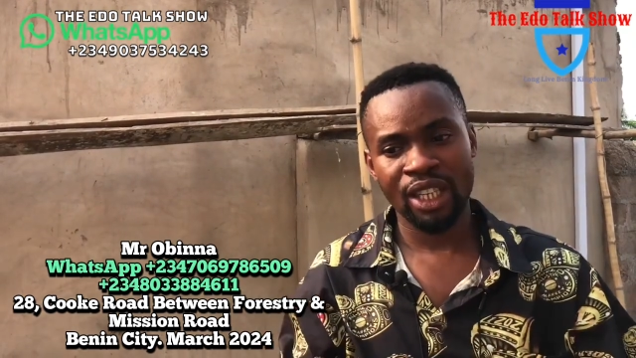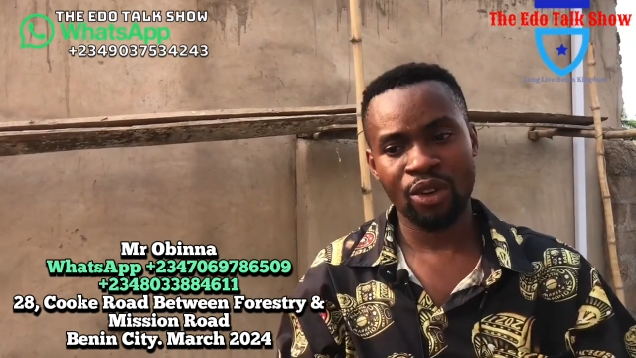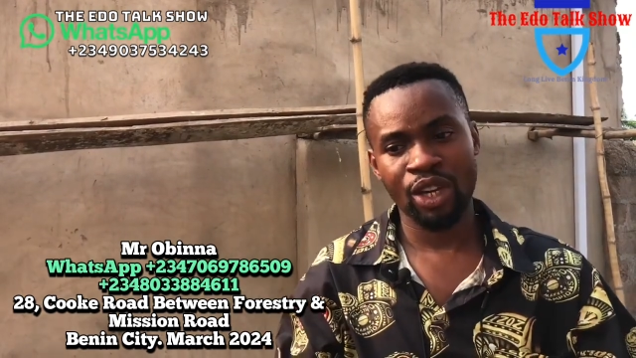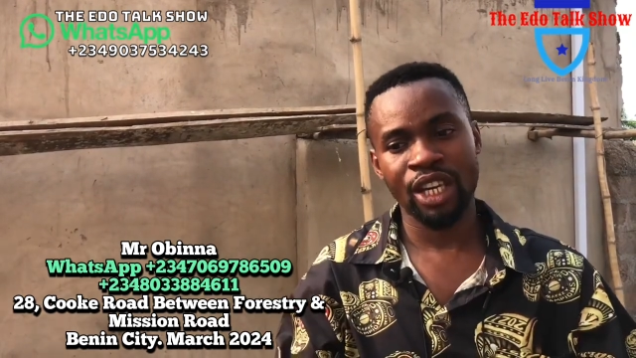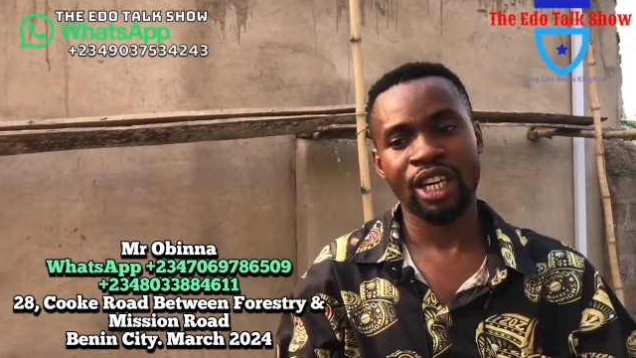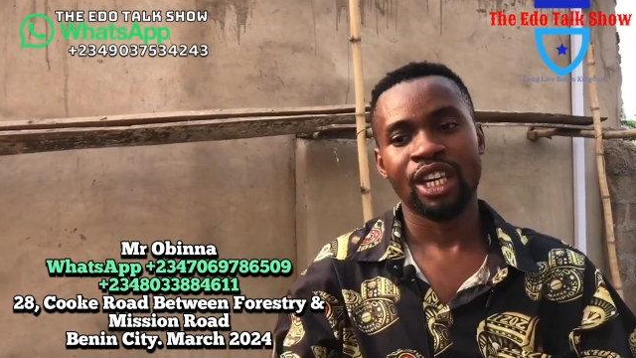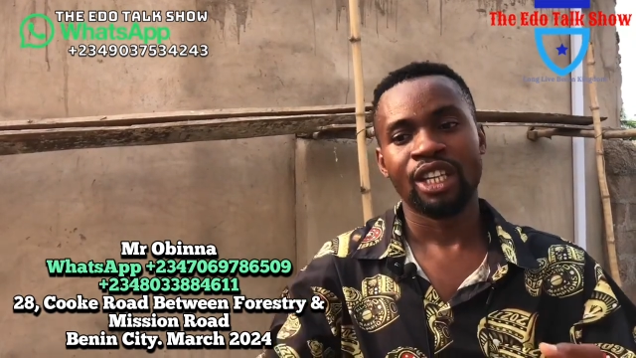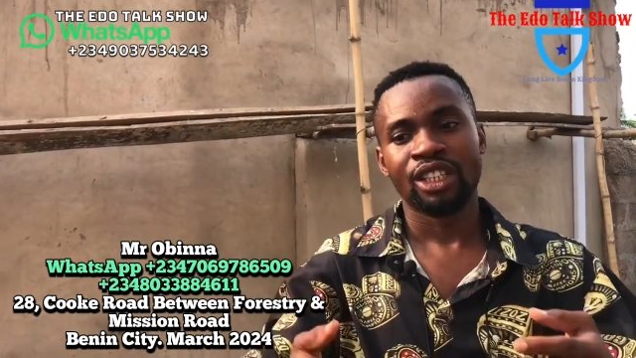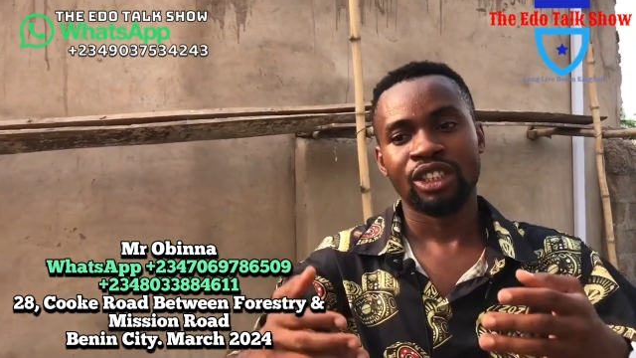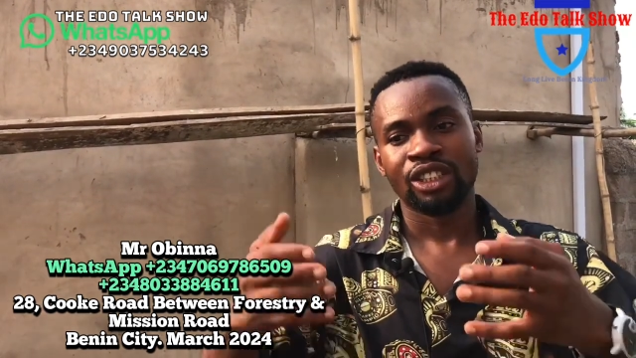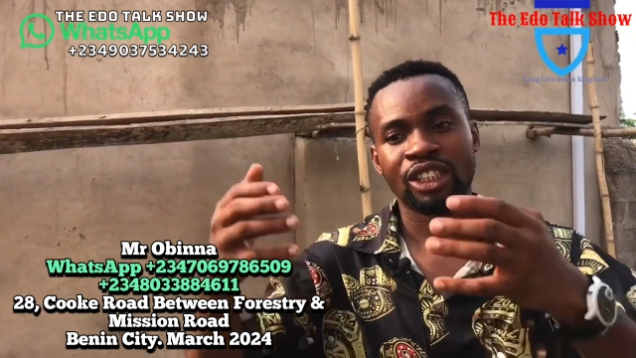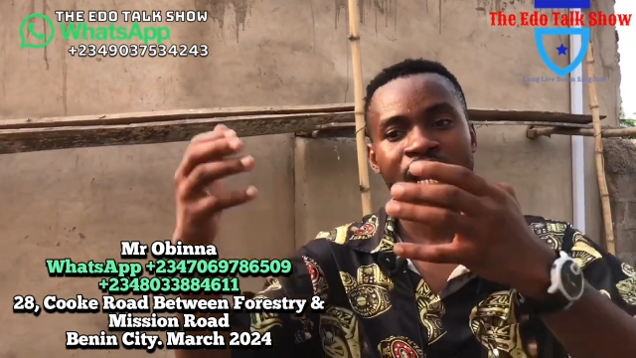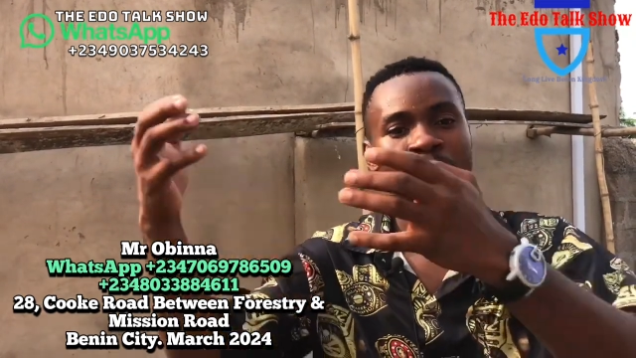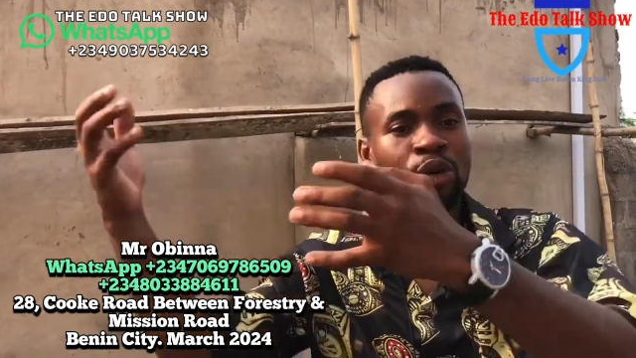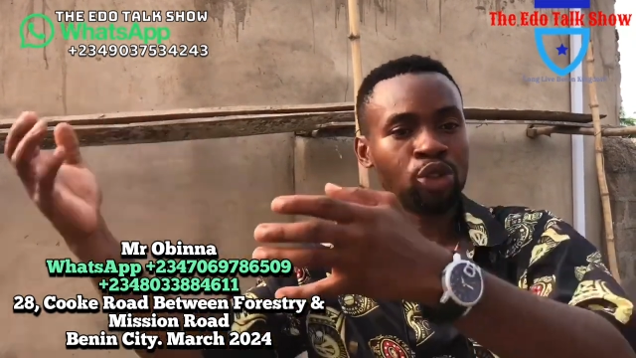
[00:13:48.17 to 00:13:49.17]
okay, see
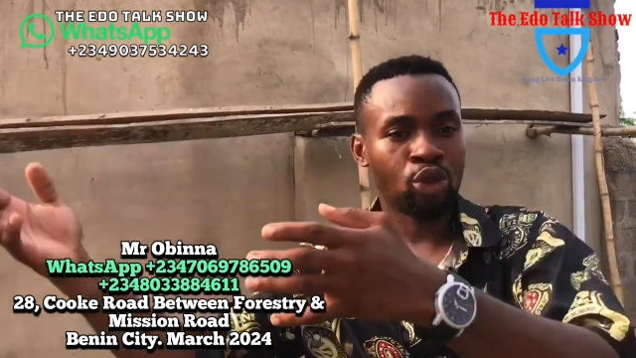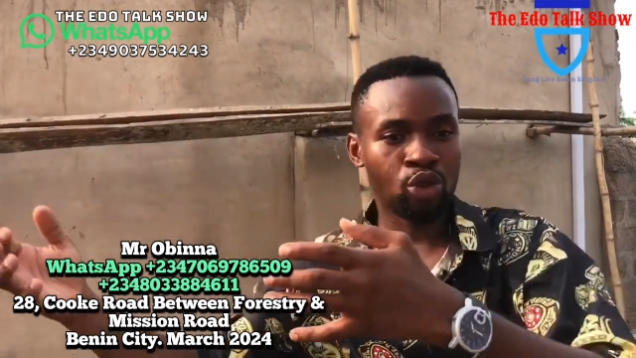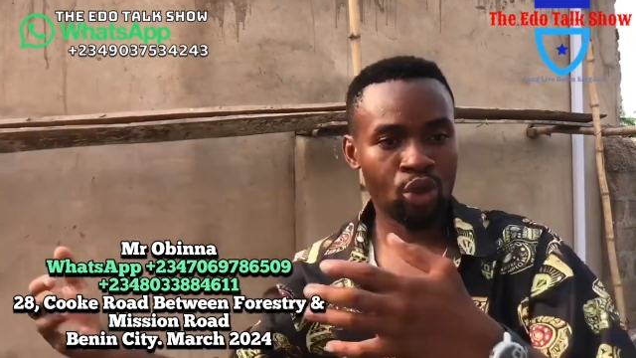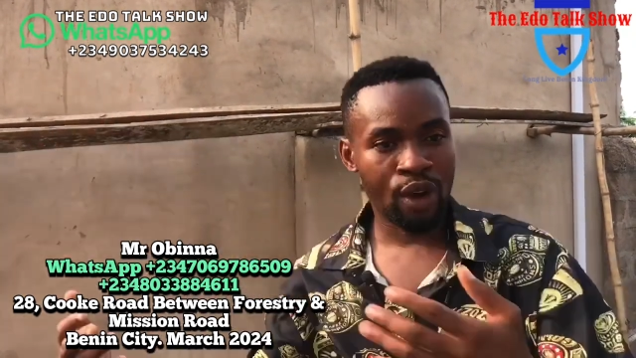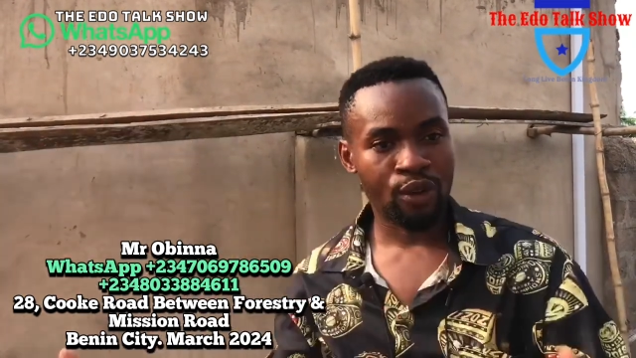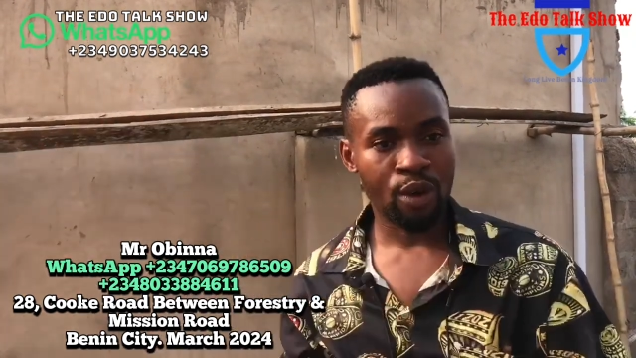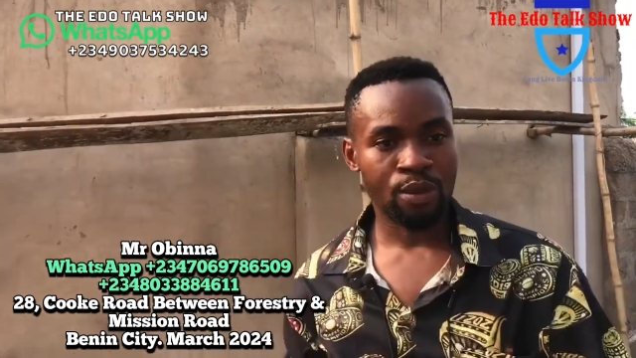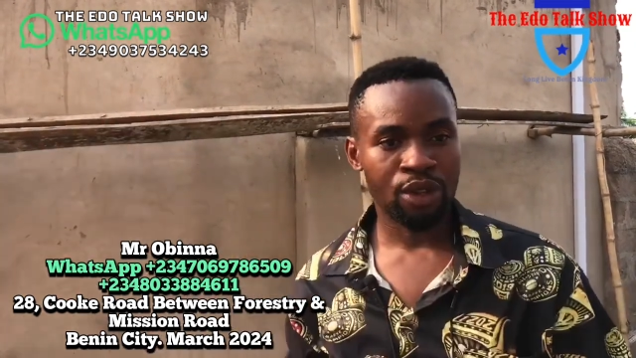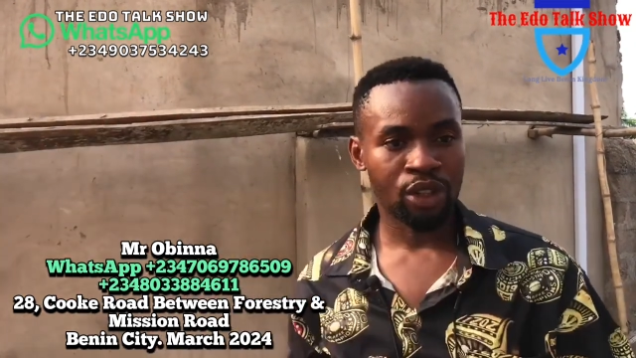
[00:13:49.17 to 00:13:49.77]
how much you're doing for me.